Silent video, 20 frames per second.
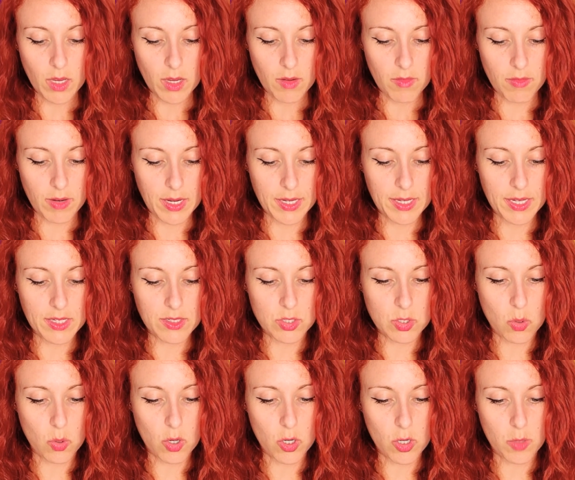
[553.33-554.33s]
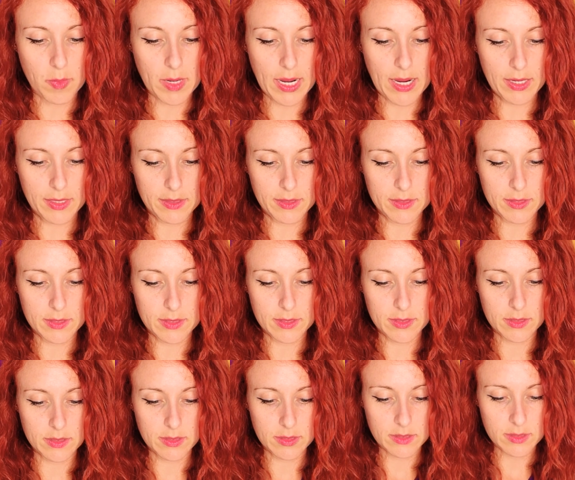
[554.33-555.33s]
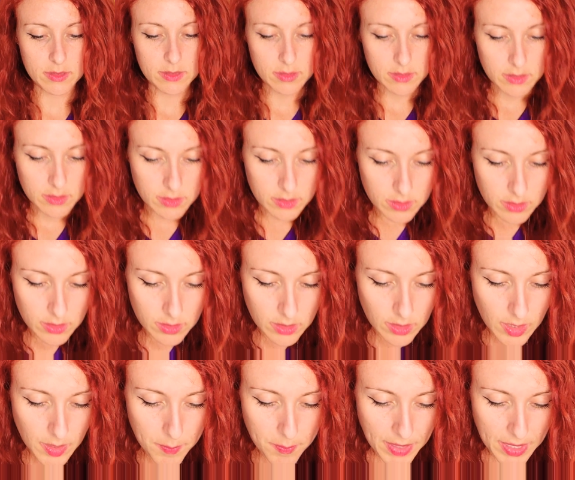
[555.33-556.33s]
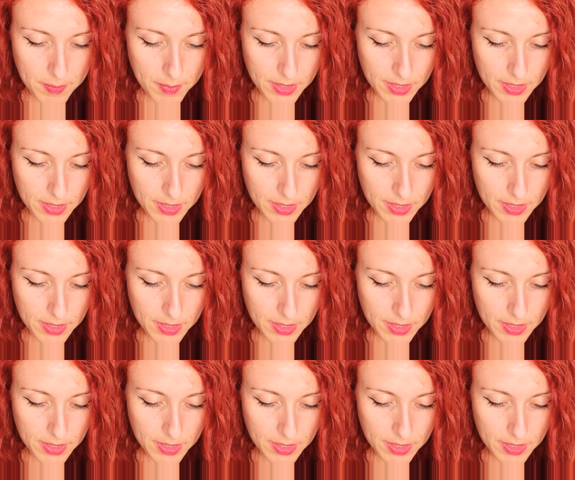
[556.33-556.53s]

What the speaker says: Vikings quarterbacks. Maybe